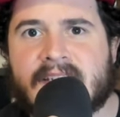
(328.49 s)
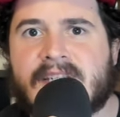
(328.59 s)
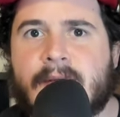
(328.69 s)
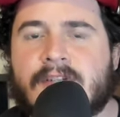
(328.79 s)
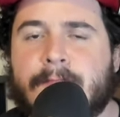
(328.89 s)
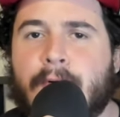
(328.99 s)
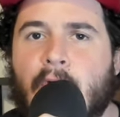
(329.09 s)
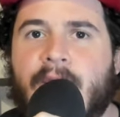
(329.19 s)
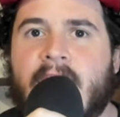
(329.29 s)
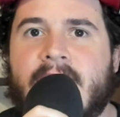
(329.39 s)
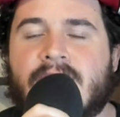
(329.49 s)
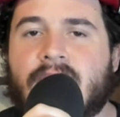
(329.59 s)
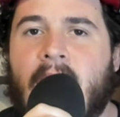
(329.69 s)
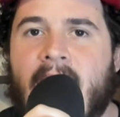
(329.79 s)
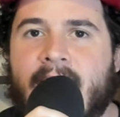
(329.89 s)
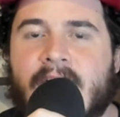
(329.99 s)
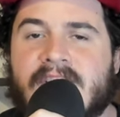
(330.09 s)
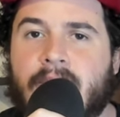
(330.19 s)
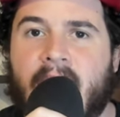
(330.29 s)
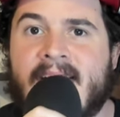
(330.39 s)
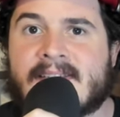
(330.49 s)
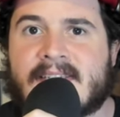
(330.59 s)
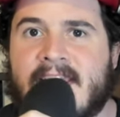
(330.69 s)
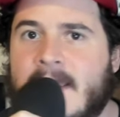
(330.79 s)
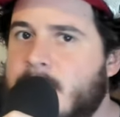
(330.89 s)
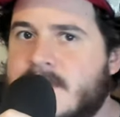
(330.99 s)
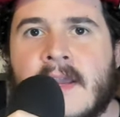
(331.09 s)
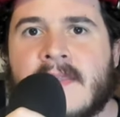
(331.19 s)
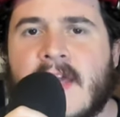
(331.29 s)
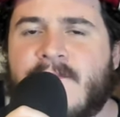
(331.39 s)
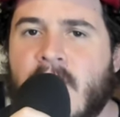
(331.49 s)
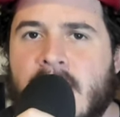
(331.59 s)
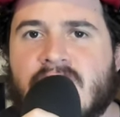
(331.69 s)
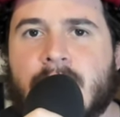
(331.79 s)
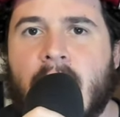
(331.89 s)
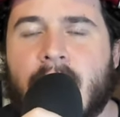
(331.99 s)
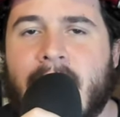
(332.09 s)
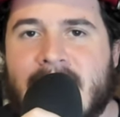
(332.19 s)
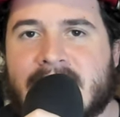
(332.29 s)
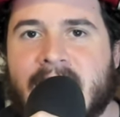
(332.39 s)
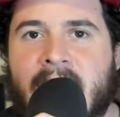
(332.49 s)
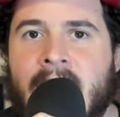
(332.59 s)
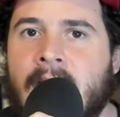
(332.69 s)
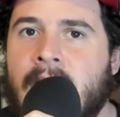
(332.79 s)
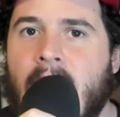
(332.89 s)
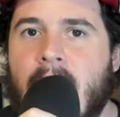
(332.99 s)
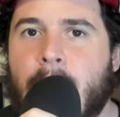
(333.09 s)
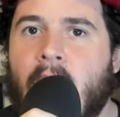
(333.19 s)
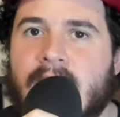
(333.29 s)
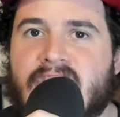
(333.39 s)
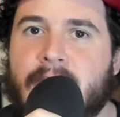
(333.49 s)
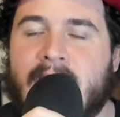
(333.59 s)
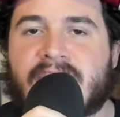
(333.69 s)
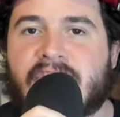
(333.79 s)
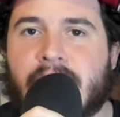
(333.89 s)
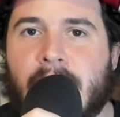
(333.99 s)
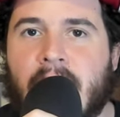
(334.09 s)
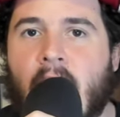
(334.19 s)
He was proving to drivers and race teams that Furniture Row Racing and Martin Truex Jr.